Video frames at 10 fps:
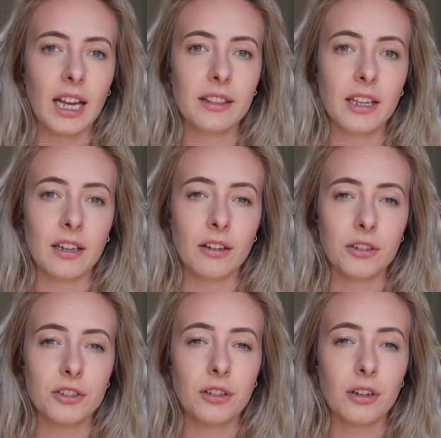and then
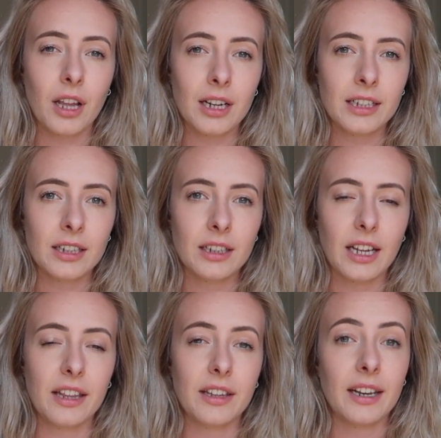on to Norelia
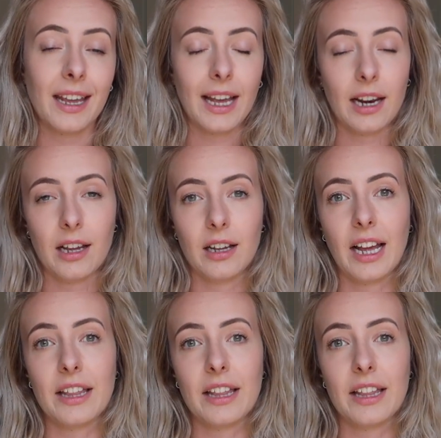and then Ella,